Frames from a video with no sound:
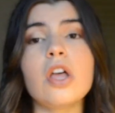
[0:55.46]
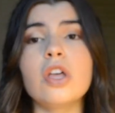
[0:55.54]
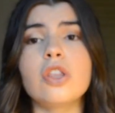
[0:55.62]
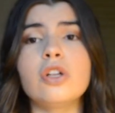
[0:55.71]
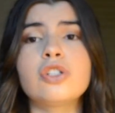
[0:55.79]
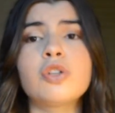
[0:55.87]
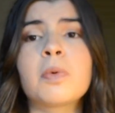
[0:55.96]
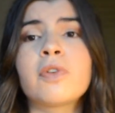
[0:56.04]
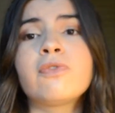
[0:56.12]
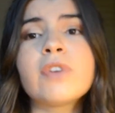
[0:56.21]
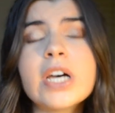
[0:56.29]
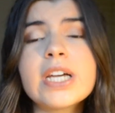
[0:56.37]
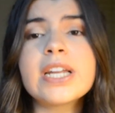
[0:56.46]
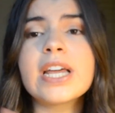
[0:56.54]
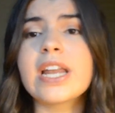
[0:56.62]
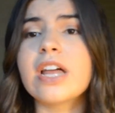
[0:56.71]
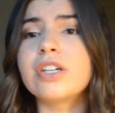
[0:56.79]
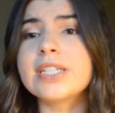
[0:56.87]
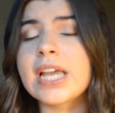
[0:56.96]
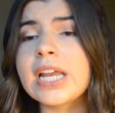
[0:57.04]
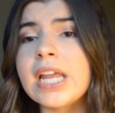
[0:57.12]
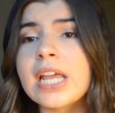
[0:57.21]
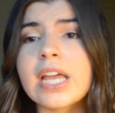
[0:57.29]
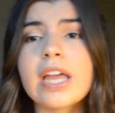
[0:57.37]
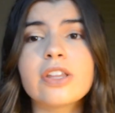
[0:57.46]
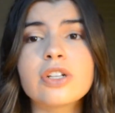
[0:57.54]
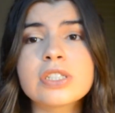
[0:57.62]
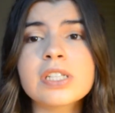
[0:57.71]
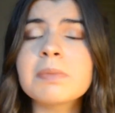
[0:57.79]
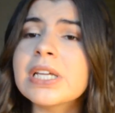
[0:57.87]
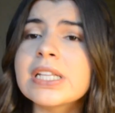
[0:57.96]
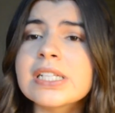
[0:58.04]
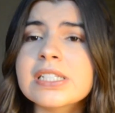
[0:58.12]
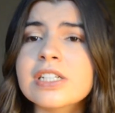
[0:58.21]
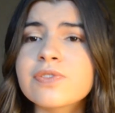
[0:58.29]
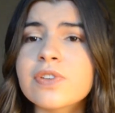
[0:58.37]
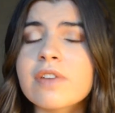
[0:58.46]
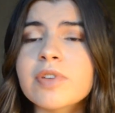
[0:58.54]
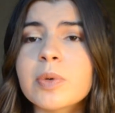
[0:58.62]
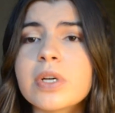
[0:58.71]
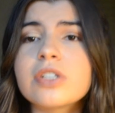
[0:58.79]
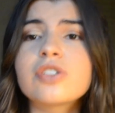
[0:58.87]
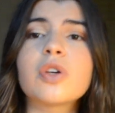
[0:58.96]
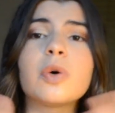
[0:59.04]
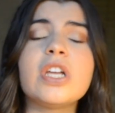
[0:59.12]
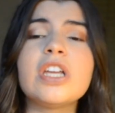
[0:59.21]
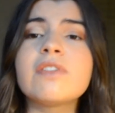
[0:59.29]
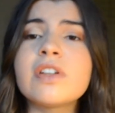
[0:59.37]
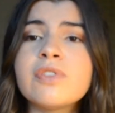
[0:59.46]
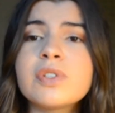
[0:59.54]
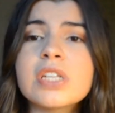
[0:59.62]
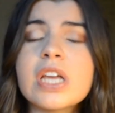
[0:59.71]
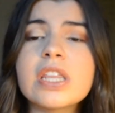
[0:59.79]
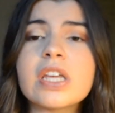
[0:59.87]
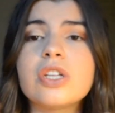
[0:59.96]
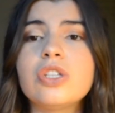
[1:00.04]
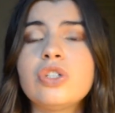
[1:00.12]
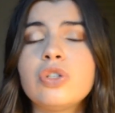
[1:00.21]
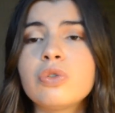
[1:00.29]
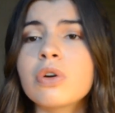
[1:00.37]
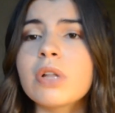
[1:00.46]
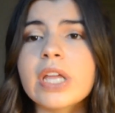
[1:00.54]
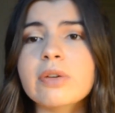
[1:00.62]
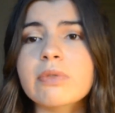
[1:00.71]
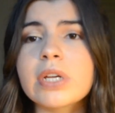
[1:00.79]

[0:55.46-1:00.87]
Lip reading: They're super fun and entertaining, and there's something in this list for everyone, so even if you say that you don't like